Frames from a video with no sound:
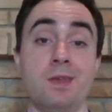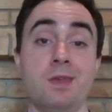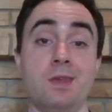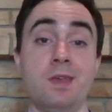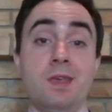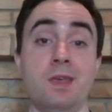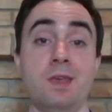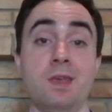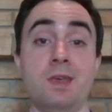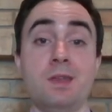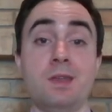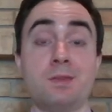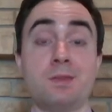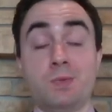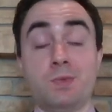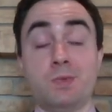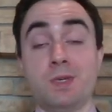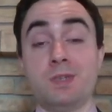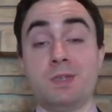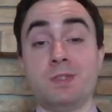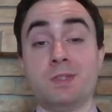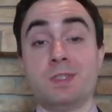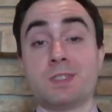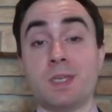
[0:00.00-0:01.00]
And,
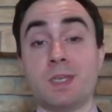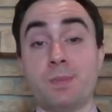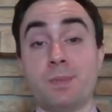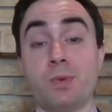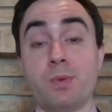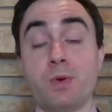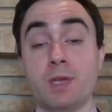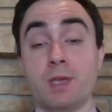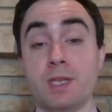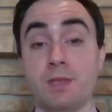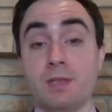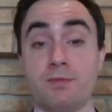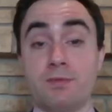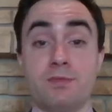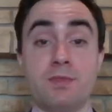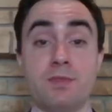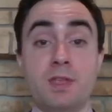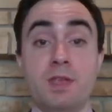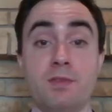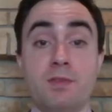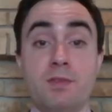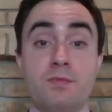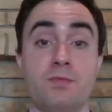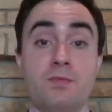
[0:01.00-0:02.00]
well, he's got a point.
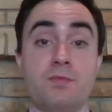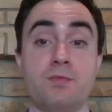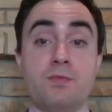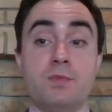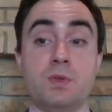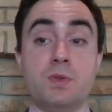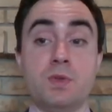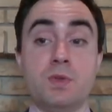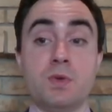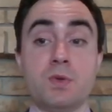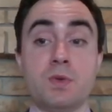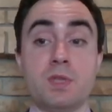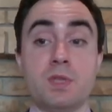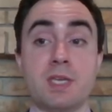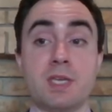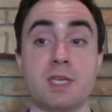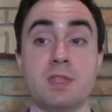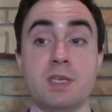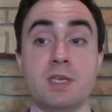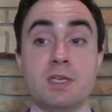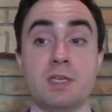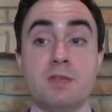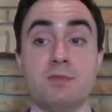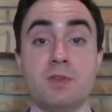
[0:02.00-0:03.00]
If you don't like
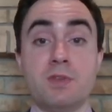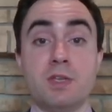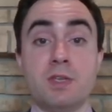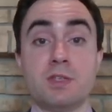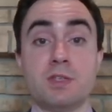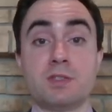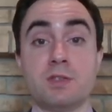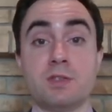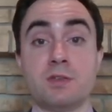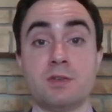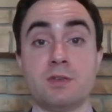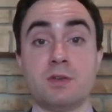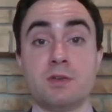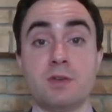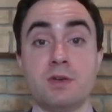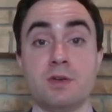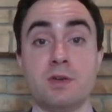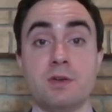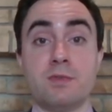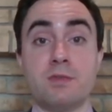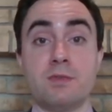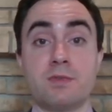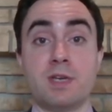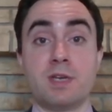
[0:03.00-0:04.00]
that definition
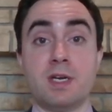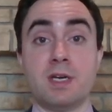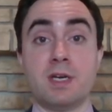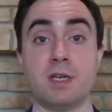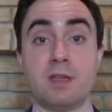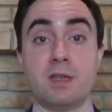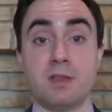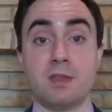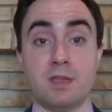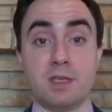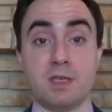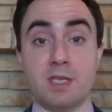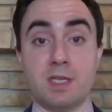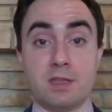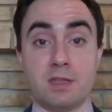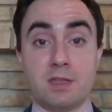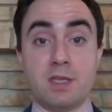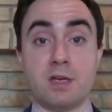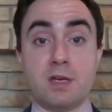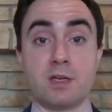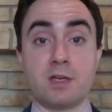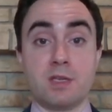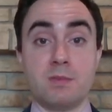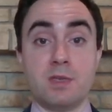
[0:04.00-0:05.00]
of God, then yeah,
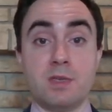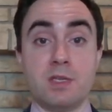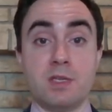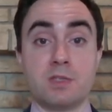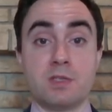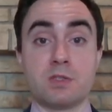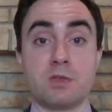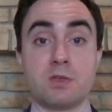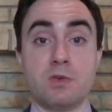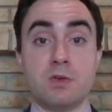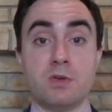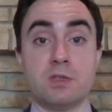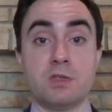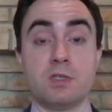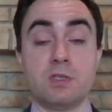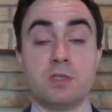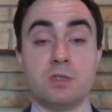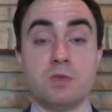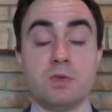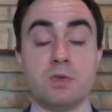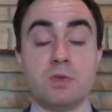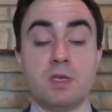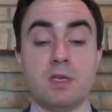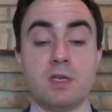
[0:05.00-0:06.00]
the argument isn't going to
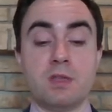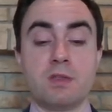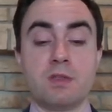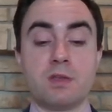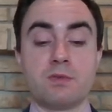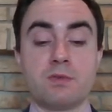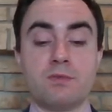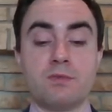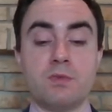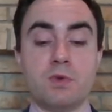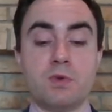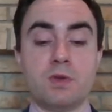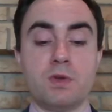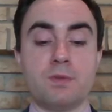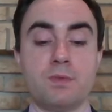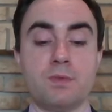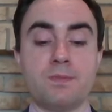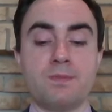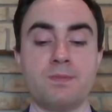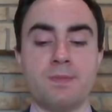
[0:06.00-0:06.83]
do anything for you.